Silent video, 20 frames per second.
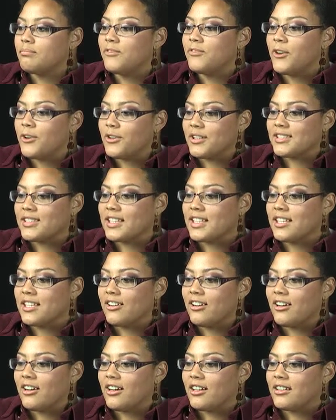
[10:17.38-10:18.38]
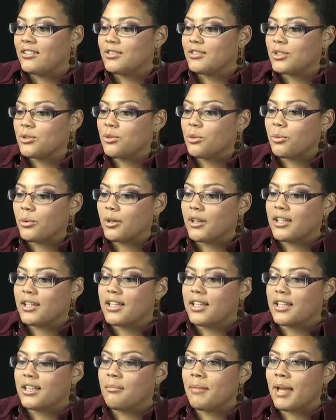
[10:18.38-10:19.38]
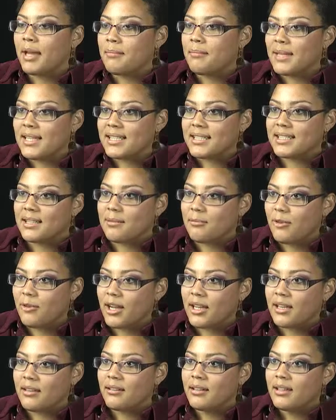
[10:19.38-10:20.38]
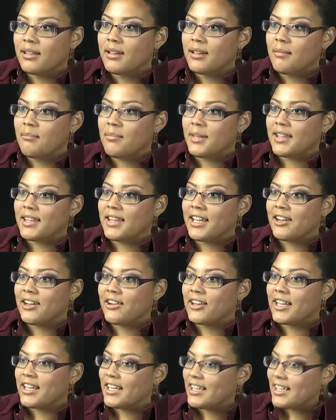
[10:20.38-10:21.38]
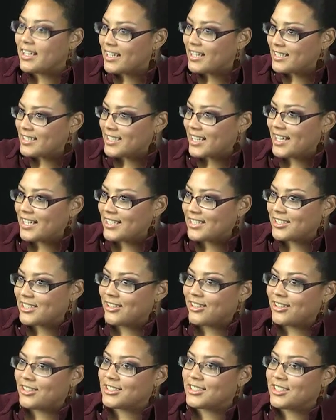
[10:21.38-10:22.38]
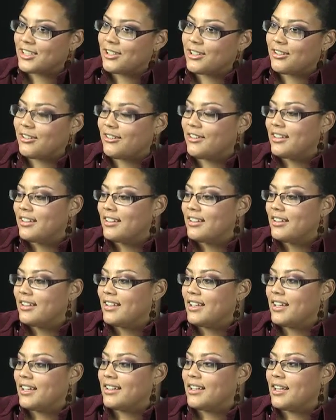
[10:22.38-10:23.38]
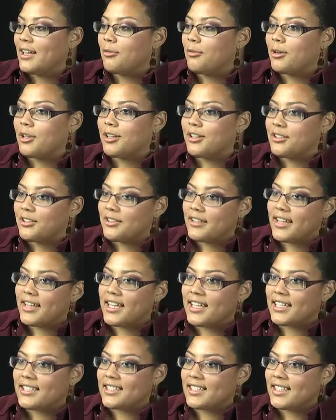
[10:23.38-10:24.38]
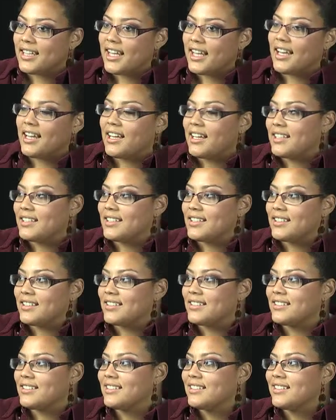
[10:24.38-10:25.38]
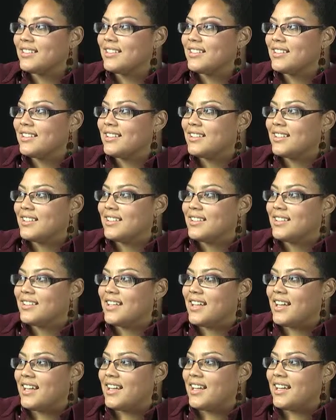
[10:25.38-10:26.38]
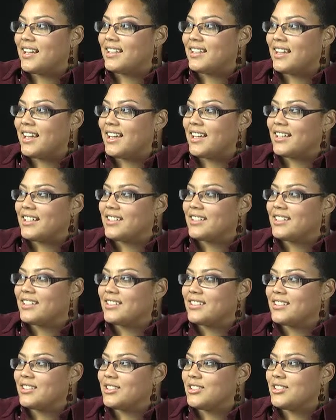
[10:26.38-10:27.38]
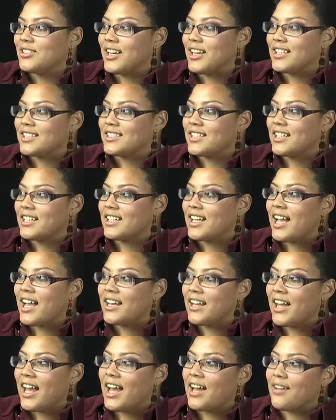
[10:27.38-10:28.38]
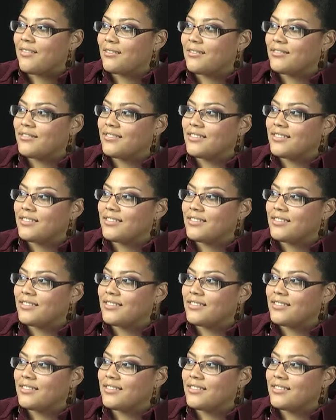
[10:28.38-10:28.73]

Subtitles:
focusing on schoolwork, and you might meet someone, but they're getting an education also, and they want to do this and that, and they like, you guys kind of have